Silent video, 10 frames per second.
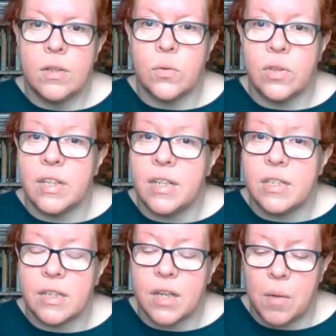So in the
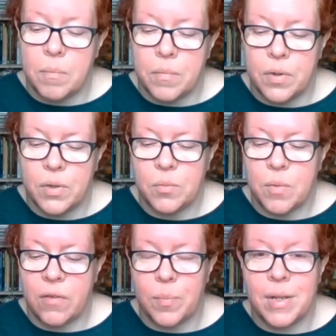days to come,
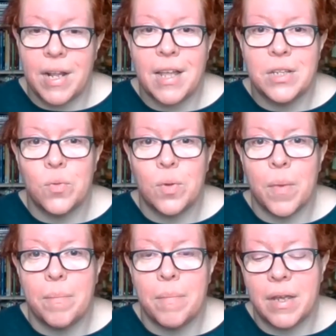whatever plans we
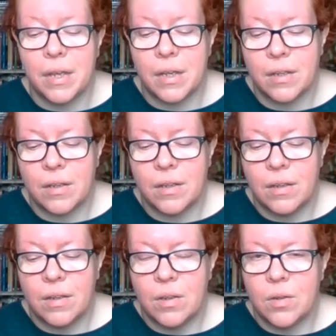might make,
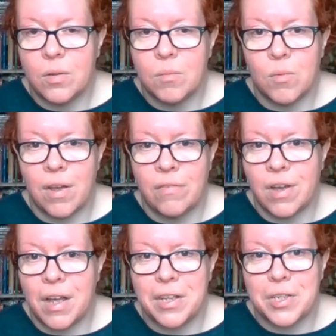
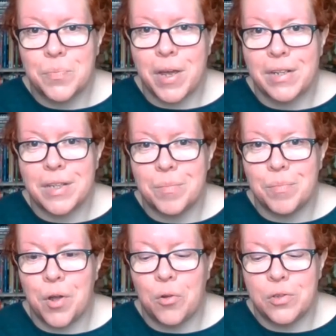whatever unexpected
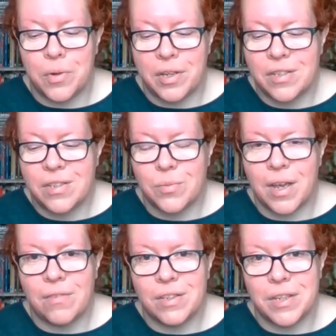plot twists
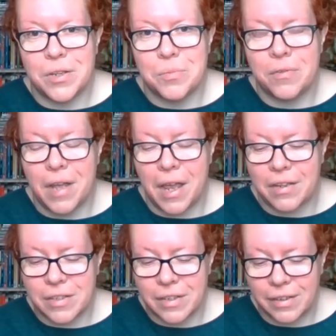we have to deal with
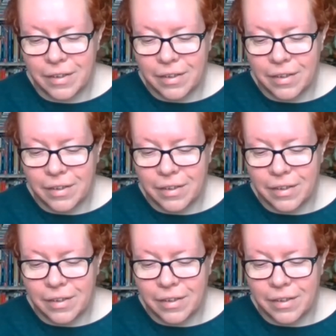next,